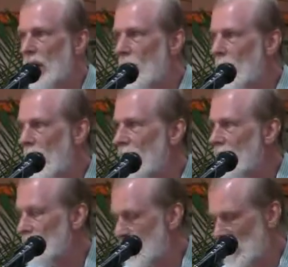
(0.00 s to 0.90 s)
of a
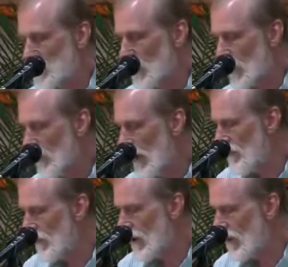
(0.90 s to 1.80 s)
passage which you can read
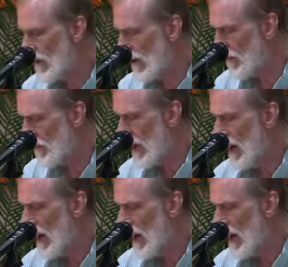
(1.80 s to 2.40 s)
for yourselves,